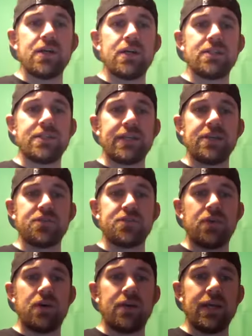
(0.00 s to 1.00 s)
hunting is
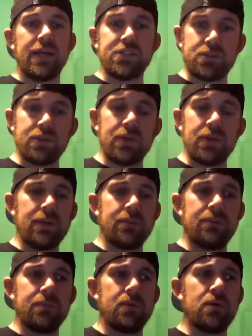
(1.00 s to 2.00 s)
fun. It's,
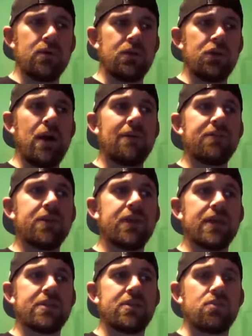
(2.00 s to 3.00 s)
you have to
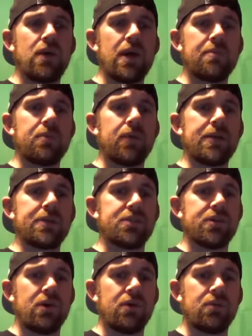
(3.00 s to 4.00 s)
get to the right place,
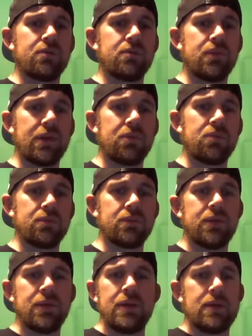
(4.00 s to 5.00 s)
though. Like,
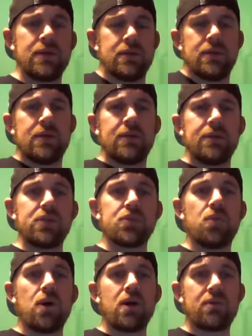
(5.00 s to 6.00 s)
you just
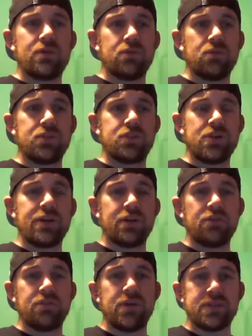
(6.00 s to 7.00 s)
walk around the woods trying to
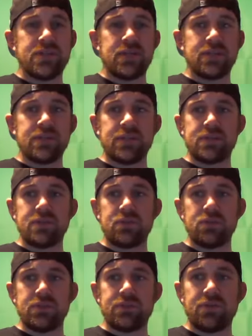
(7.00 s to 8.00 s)
go pheasant hunting. It's a
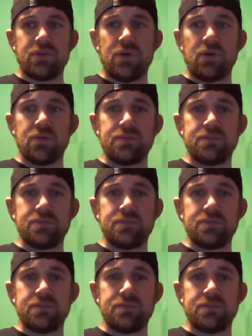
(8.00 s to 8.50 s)
little difficult.